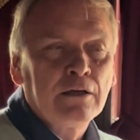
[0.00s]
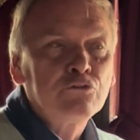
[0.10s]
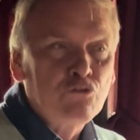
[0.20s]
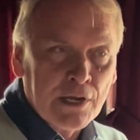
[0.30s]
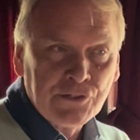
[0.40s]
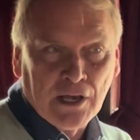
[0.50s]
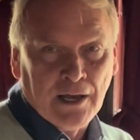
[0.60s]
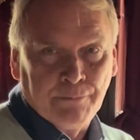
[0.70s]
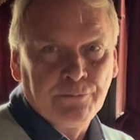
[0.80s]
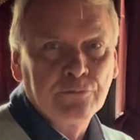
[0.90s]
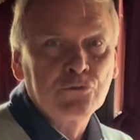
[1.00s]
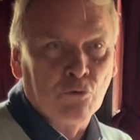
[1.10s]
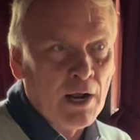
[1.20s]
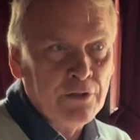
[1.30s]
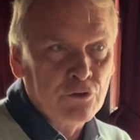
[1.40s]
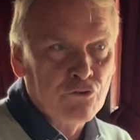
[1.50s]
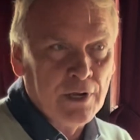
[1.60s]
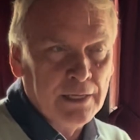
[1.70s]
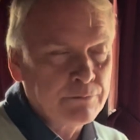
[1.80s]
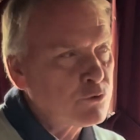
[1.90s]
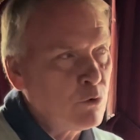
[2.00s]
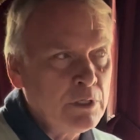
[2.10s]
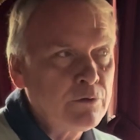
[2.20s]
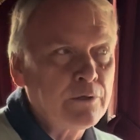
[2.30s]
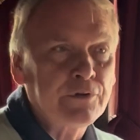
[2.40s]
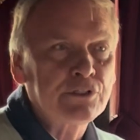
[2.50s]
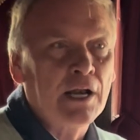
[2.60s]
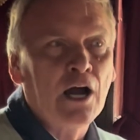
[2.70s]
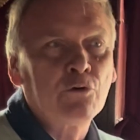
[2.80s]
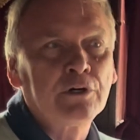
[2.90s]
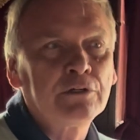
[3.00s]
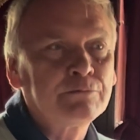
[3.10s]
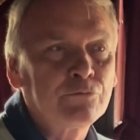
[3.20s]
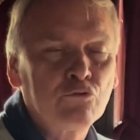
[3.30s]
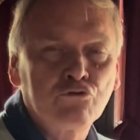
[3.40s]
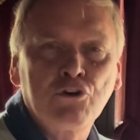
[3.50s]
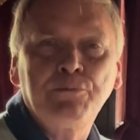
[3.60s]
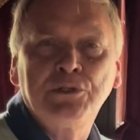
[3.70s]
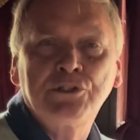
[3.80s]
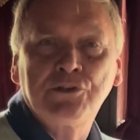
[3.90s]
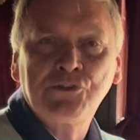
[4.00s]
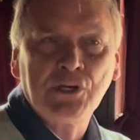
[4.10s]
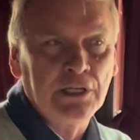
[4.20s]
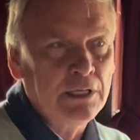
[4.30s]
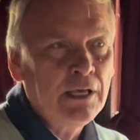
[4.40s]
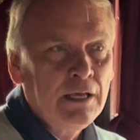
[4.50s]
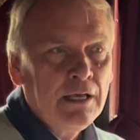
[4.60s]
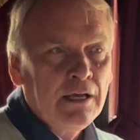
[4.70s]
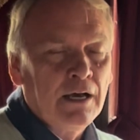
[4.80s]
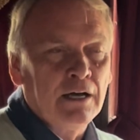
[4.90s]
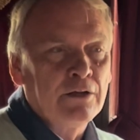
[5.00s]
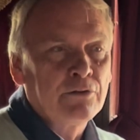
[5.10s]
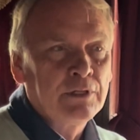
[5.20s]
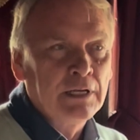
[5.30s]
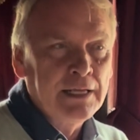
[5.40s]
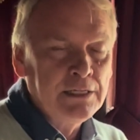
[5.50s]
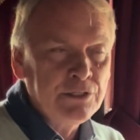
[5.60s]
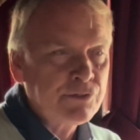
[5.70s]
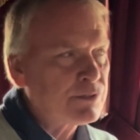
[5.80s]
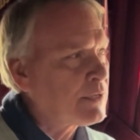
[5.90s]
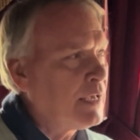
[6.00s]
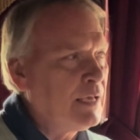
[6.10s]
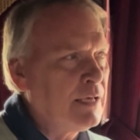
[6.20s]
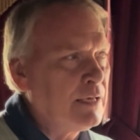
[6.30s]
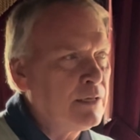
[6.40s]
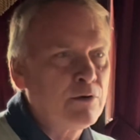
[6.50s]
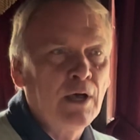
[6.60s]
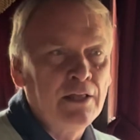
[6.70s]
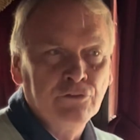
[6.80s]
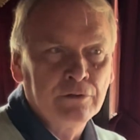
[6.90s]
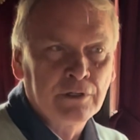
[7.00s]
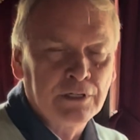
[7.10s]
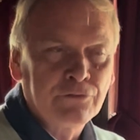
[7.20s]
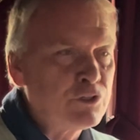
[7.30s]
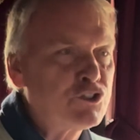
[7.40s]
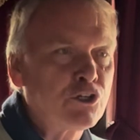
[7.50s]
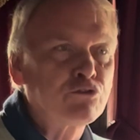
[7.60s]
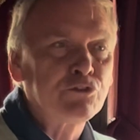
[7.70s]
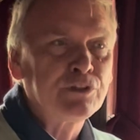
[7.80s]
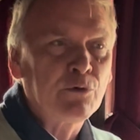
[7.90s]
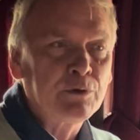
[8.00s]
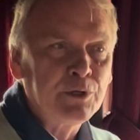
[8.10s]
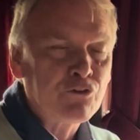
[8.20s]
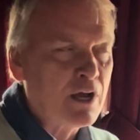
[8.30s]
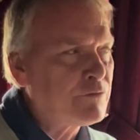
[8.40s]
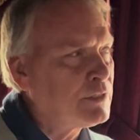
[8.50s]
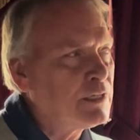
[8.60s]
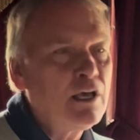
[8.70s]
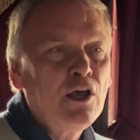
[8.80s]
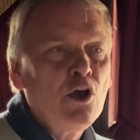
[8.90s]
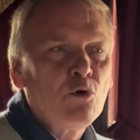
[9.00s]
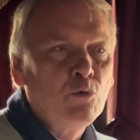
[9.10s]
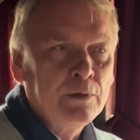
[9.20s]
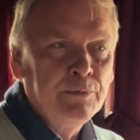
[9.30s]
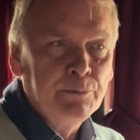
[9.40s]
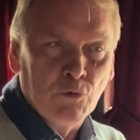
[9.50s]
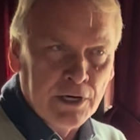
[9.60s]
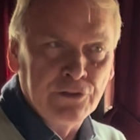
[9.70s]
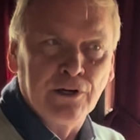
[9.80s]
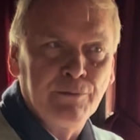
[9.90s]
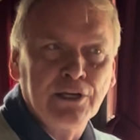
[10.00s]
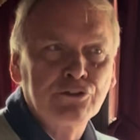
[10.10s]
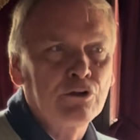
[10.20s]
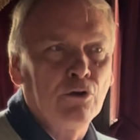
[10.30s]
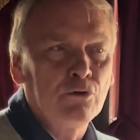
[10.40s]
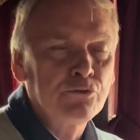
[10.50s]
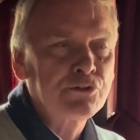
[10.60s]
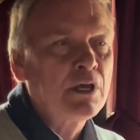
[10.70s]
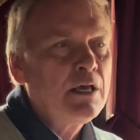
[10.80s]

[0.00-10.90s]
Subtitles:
dress up to ride the train. So even if it's an hour trip into the city, the ladies and the children that would be traveling would be wearing their best clothes.